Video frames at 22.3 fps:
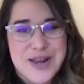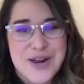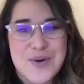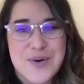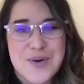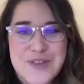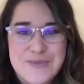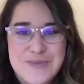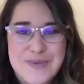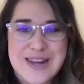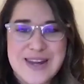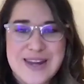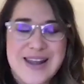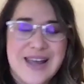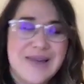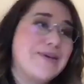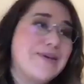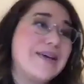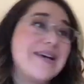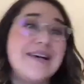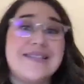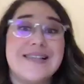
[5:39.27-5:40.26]
here with me today
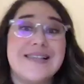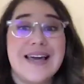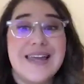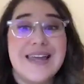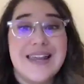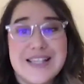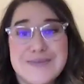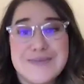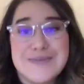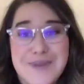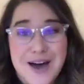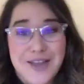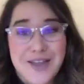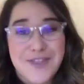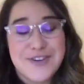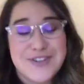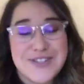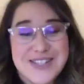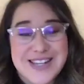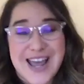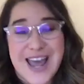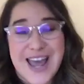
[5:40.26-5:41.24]
because it is
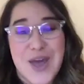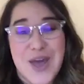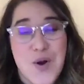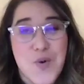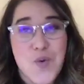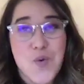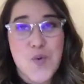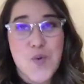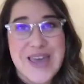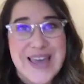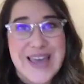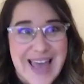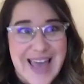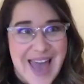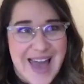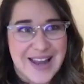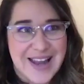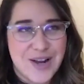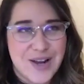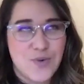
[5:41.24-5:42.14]
Mother's Day weekend.